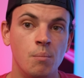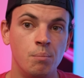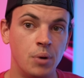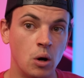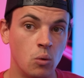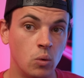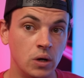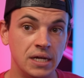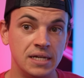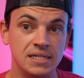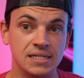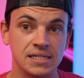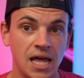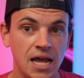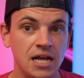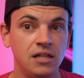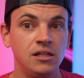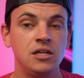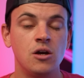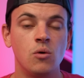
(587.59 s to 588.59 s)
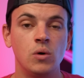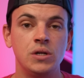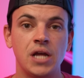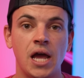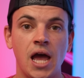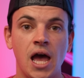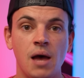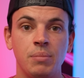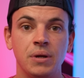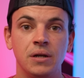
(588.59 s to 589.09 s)
But what is likely going to
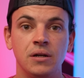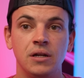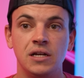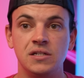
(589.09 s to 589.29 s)
happen